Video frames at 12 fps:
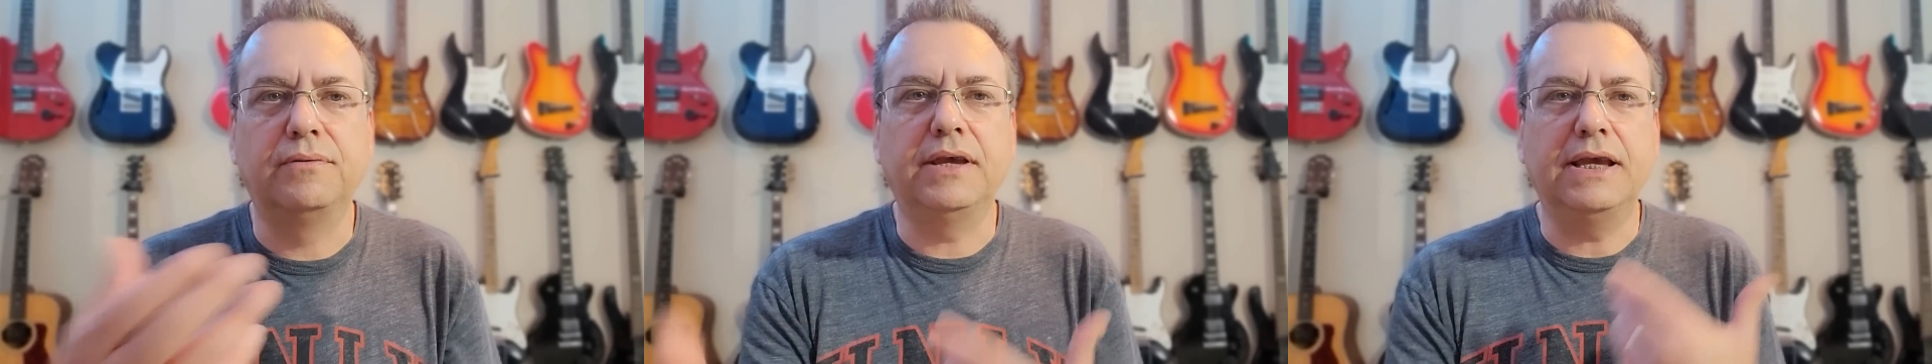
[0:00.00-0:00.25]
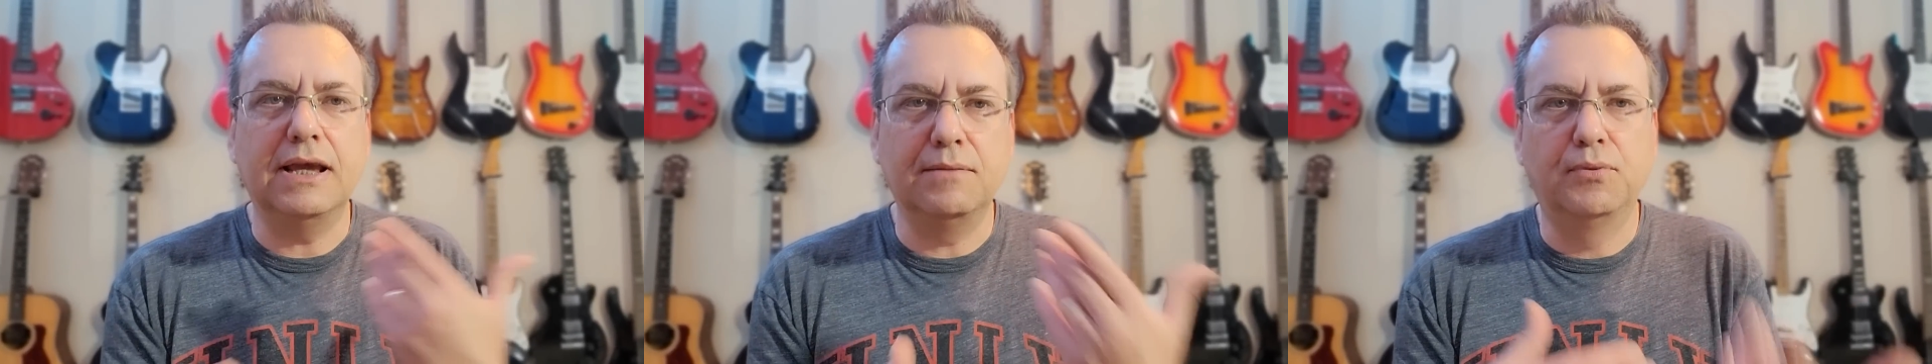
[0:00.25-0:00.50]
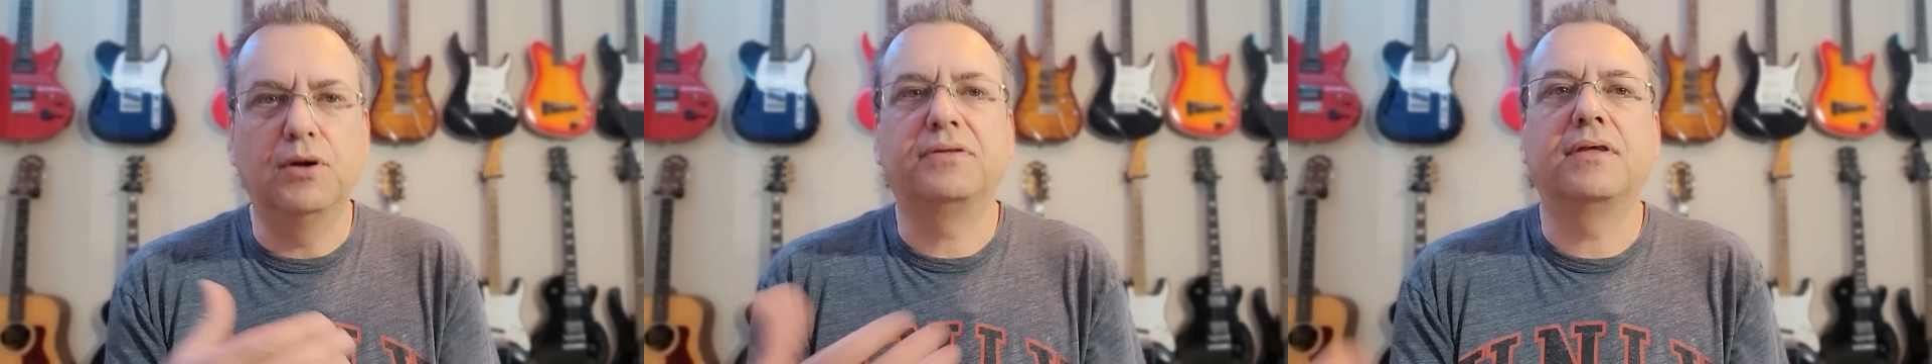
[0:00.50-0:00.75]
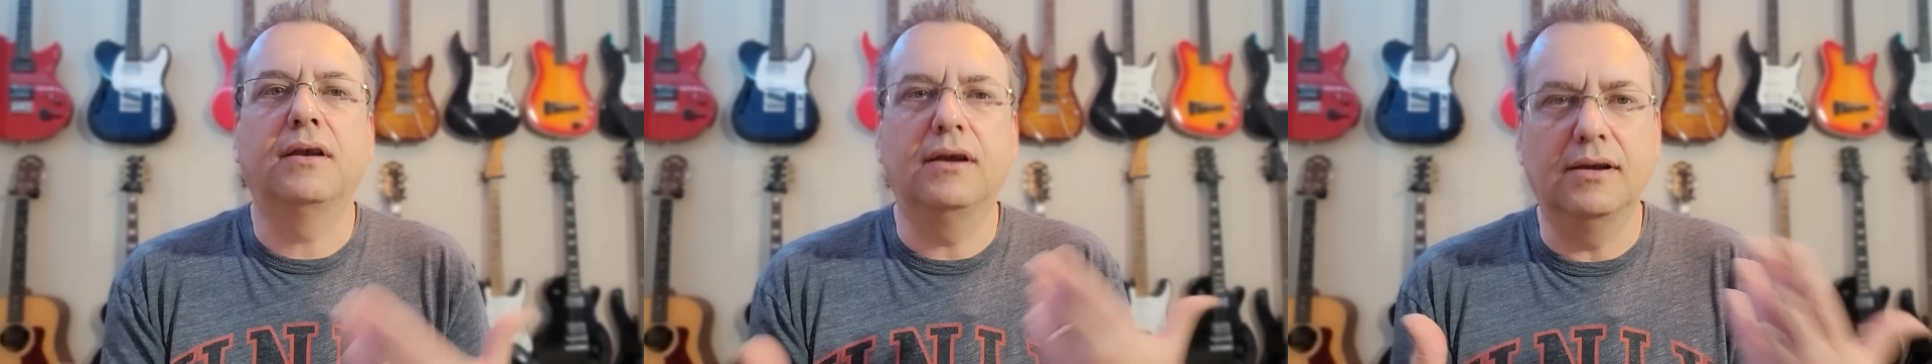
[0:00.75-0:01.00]
the
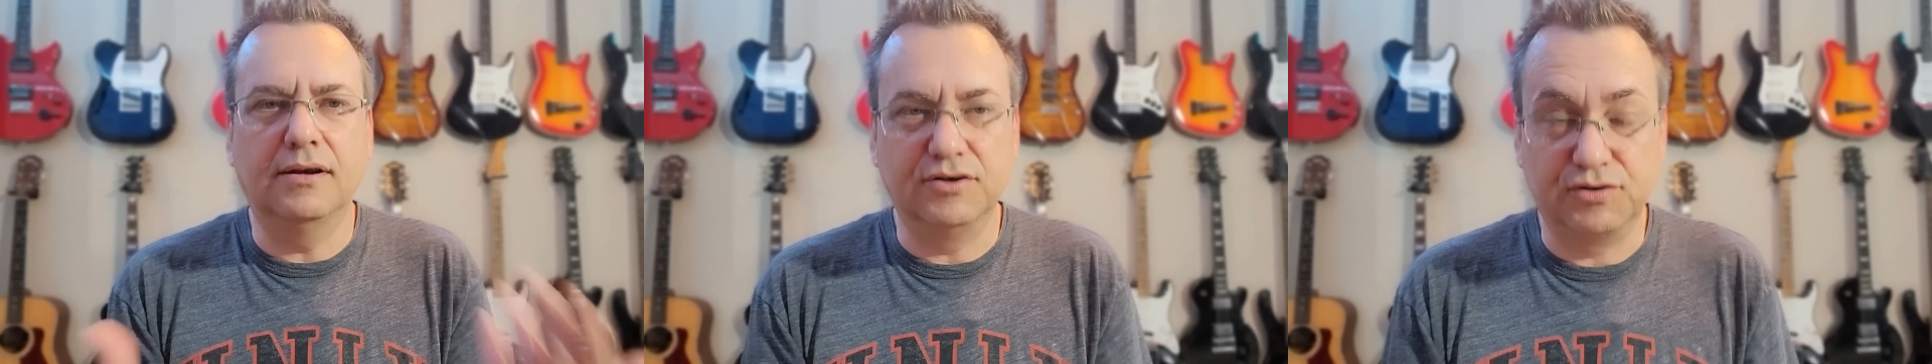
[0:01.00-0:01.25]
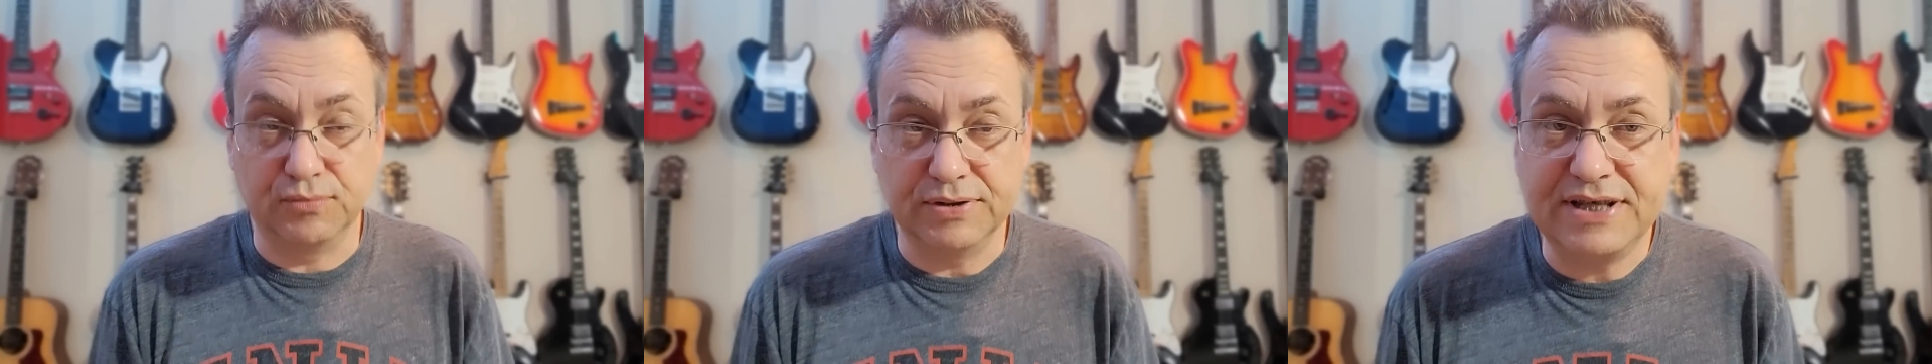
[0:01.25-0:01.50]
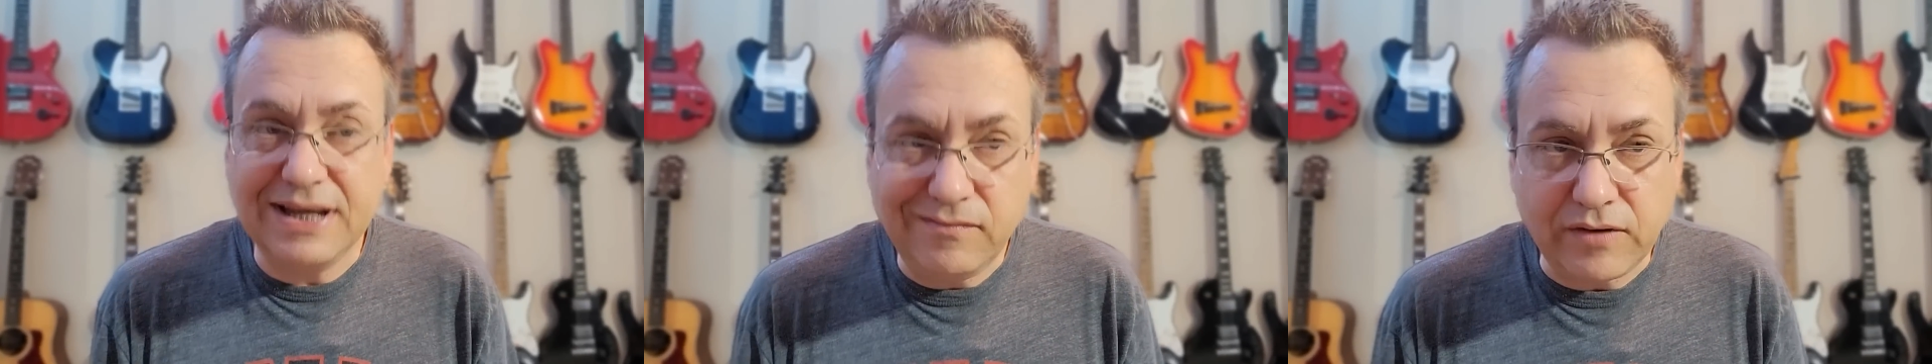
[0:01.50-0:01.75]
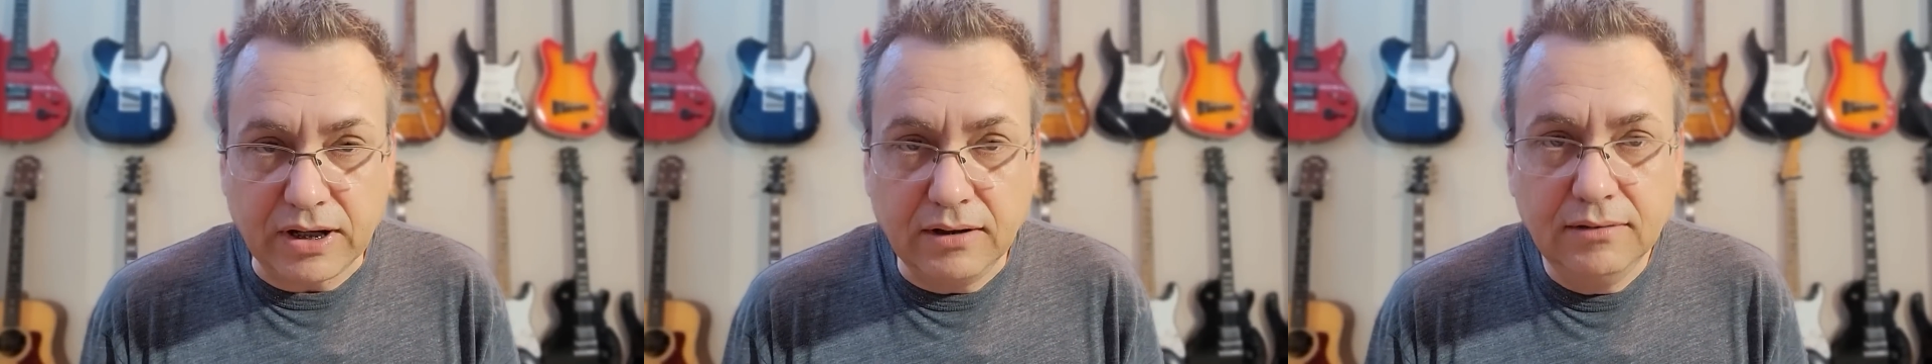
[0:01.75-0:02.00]
input that it is
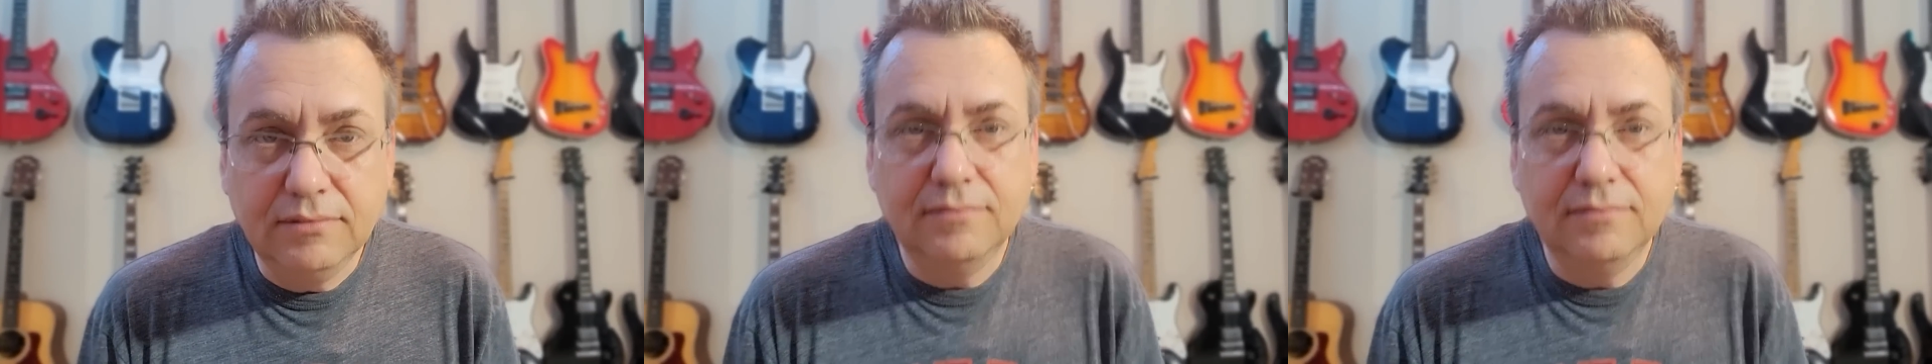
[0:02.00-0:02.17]
receiving.